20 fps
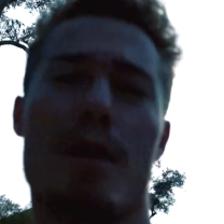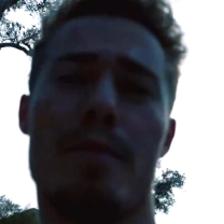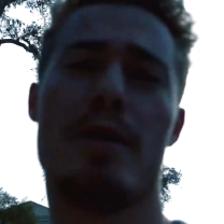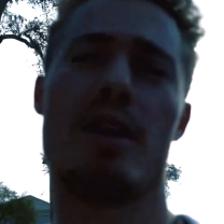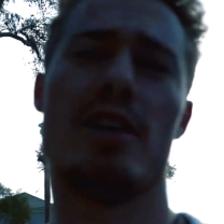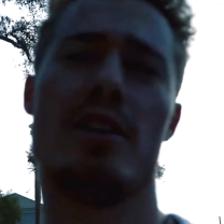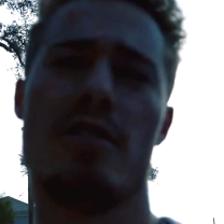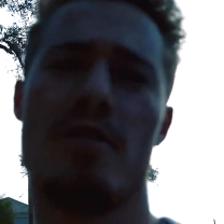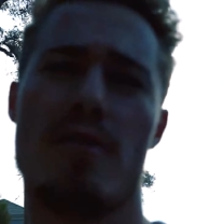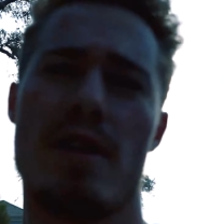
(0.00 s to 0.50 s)
I'm
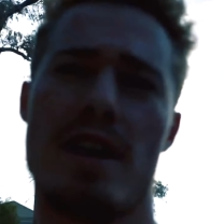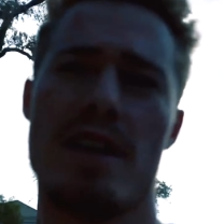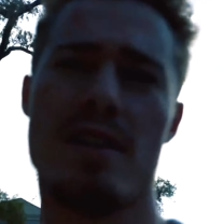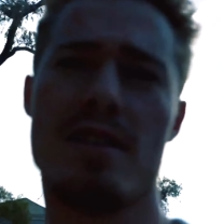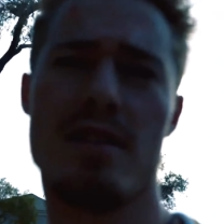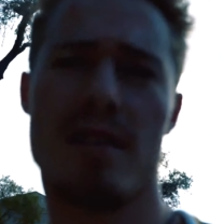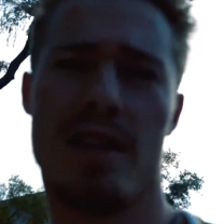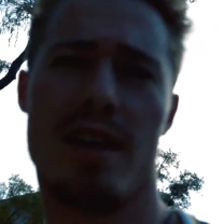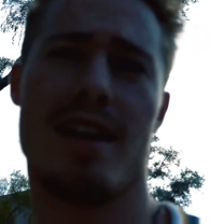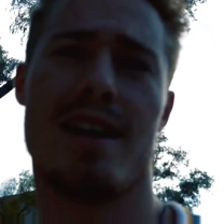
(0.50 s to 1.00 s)
gonna do
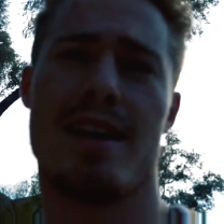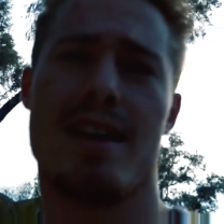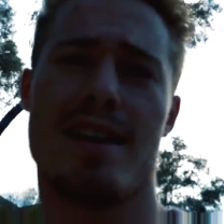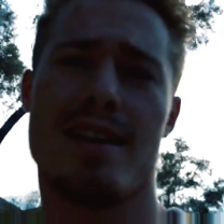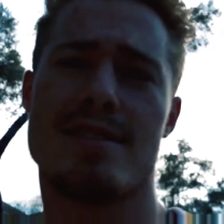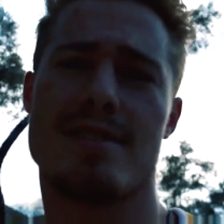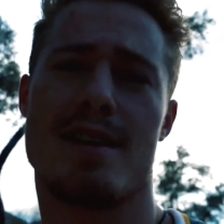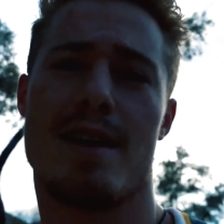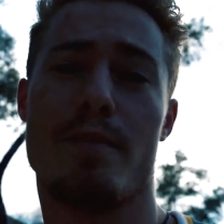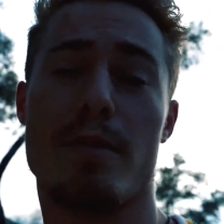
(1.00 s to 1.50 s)
here
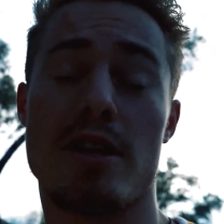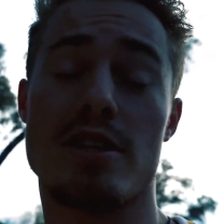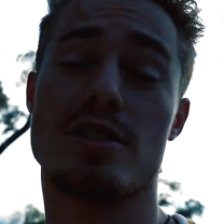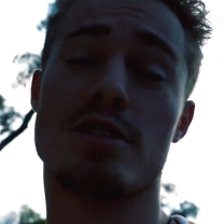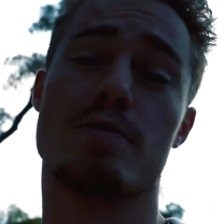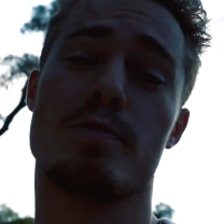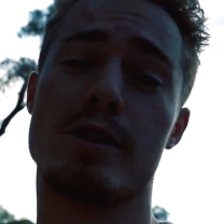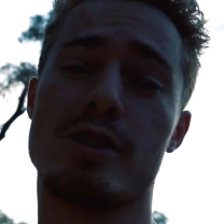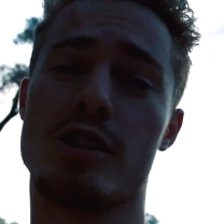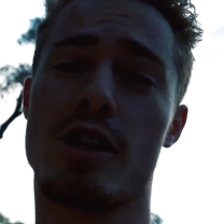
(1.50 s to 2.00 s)
is I'm gonna
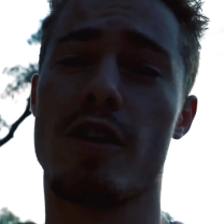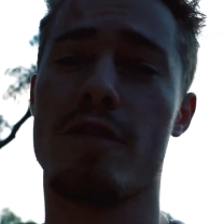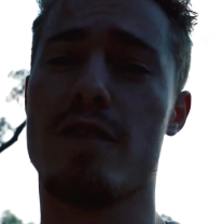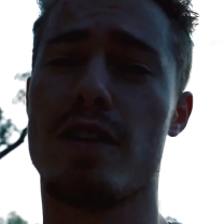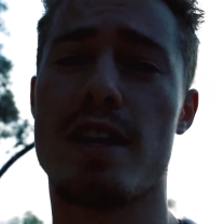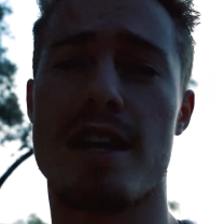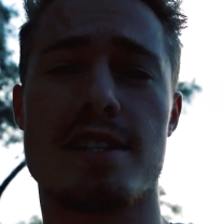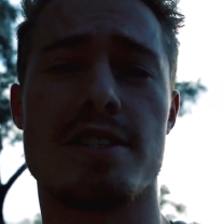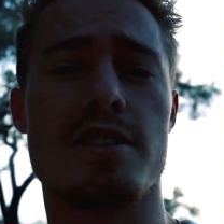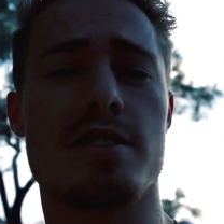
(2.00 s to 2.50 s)
switch
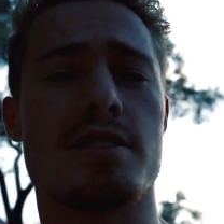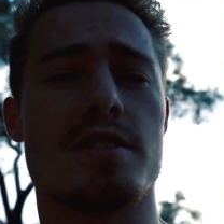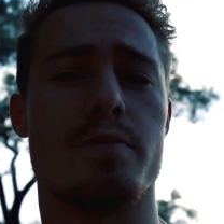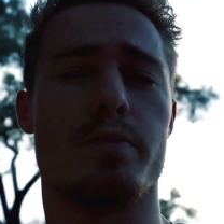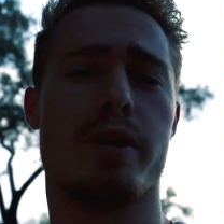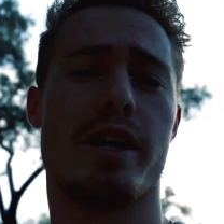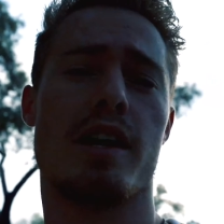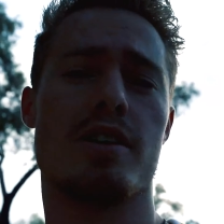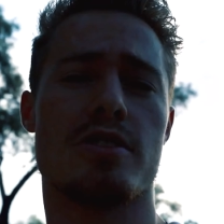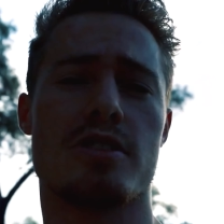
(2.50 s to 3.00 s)
over. I took some
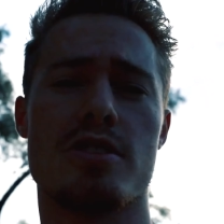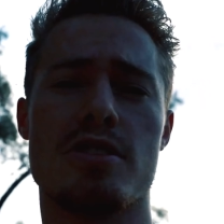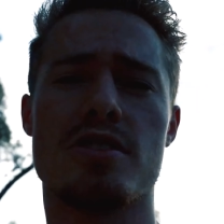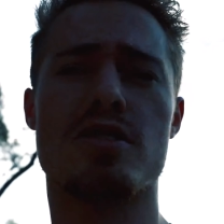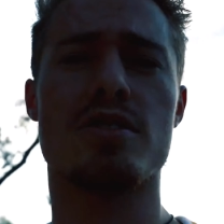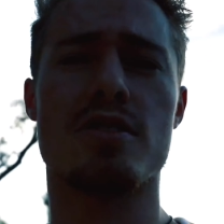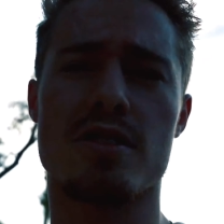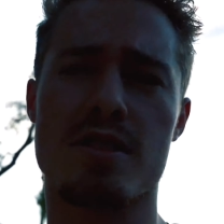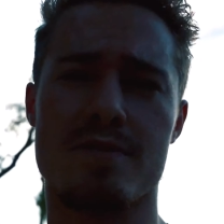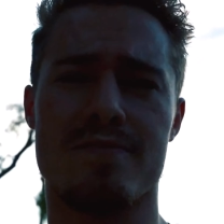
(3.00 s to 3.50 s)
pictures,
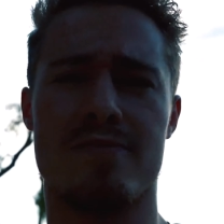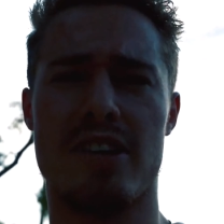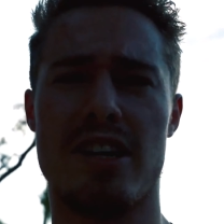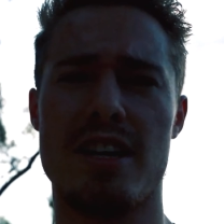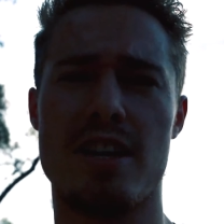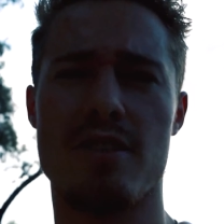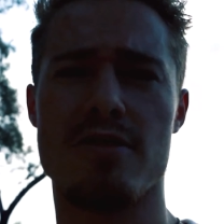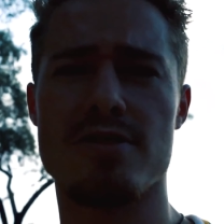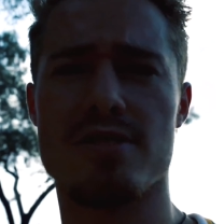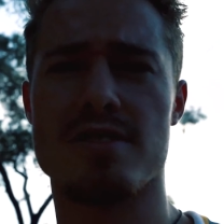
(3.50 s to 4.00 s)
took some
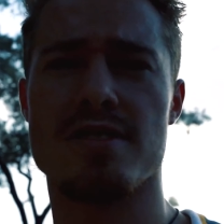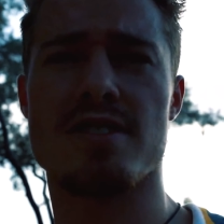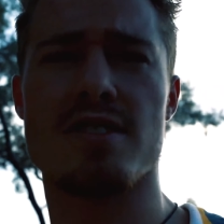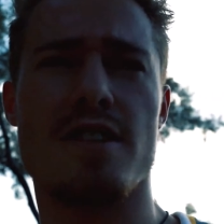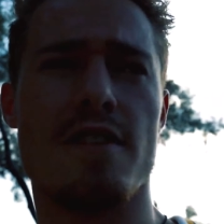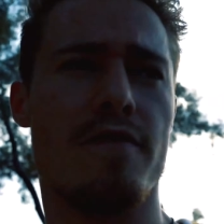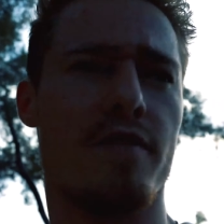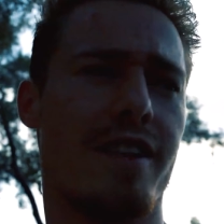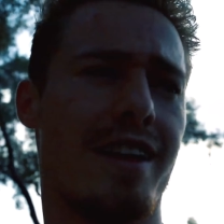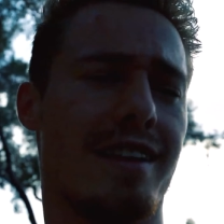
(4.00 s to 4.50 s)
videos and
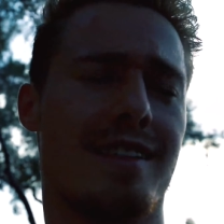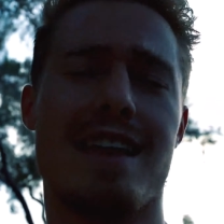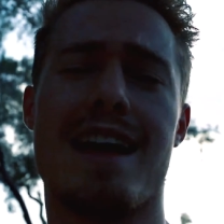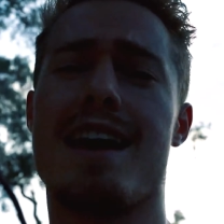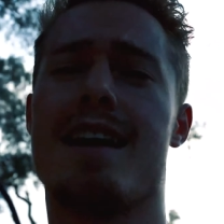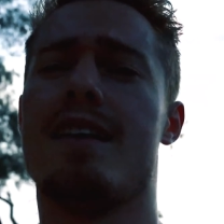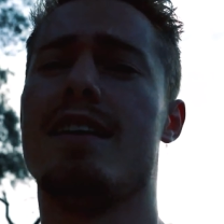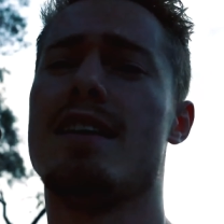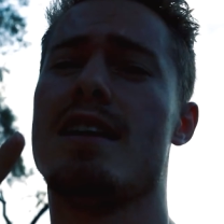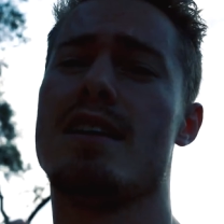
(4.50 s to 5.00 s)
stuff like
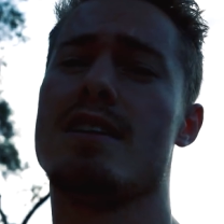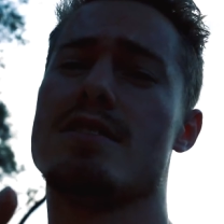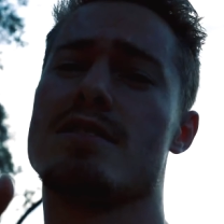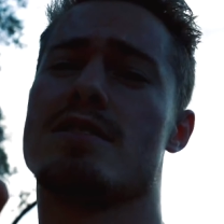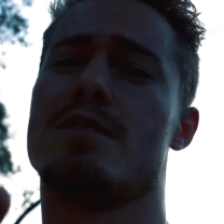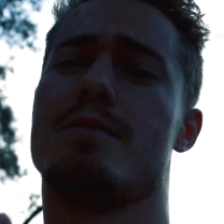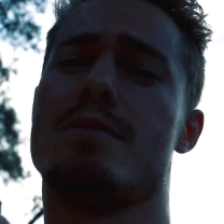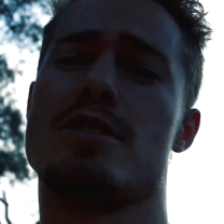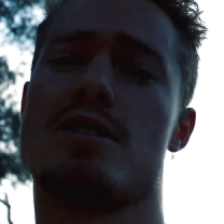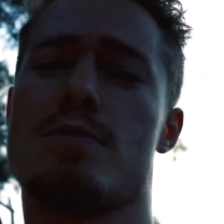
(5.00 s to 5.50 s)
that.
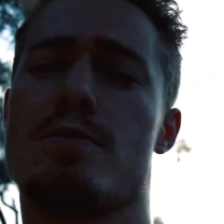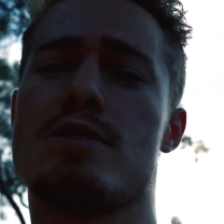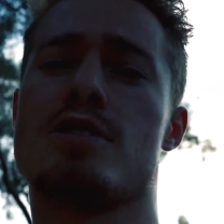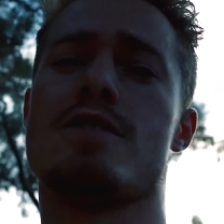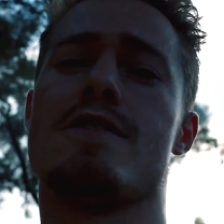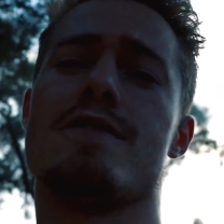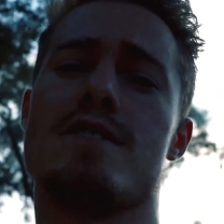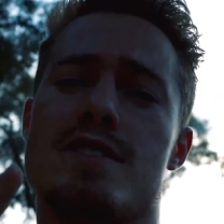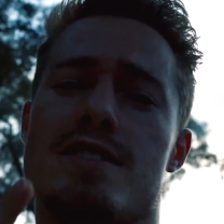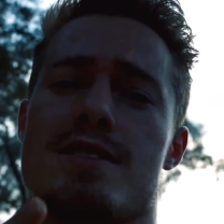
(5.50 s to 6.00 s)
So I'm gonna switch
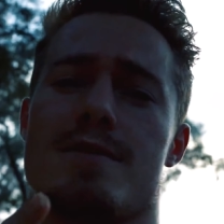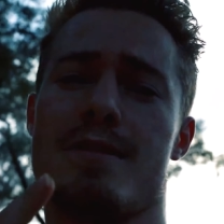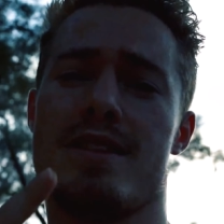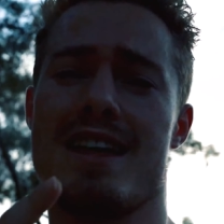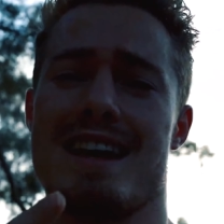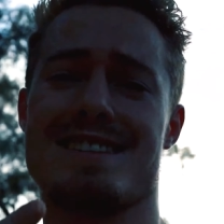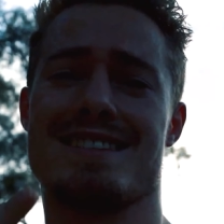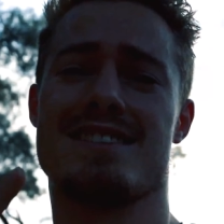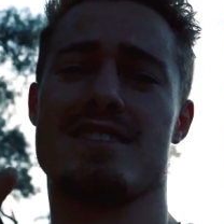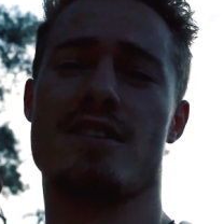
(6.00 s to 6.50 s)
over to some of
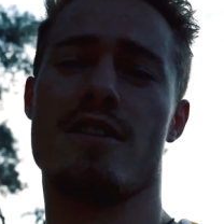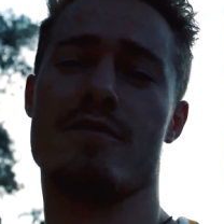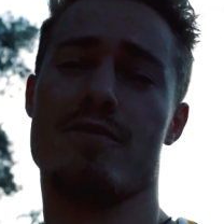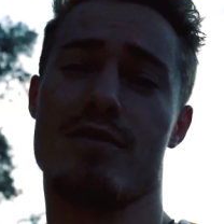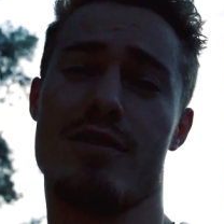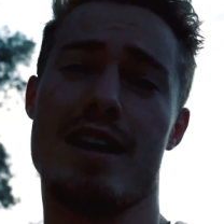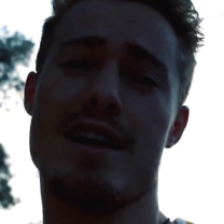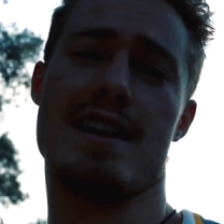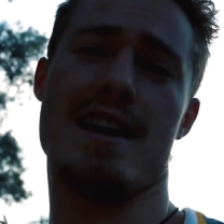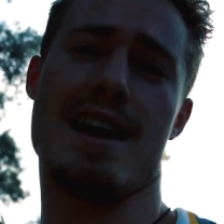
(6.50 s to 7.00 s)
that stuff
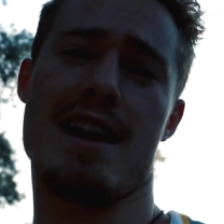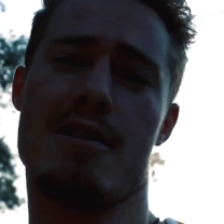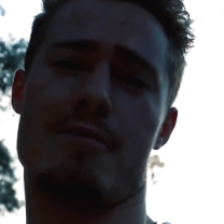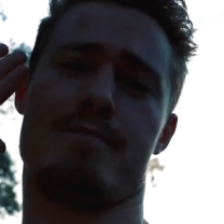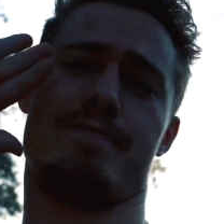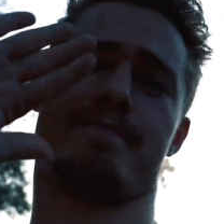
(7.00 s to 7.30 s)
right now.